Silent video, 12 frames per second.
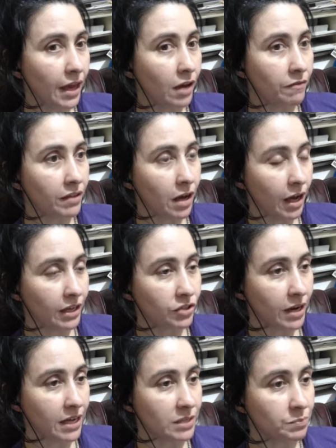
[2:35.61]
of the
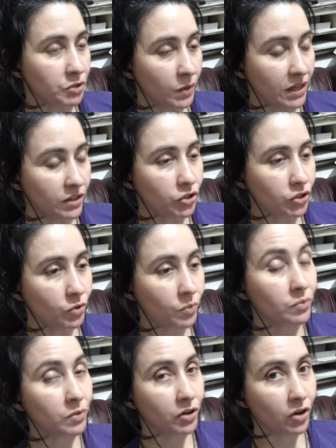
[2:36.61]
contrast between the two
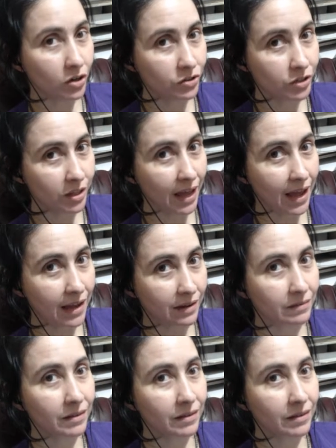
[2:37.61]
with regard to that,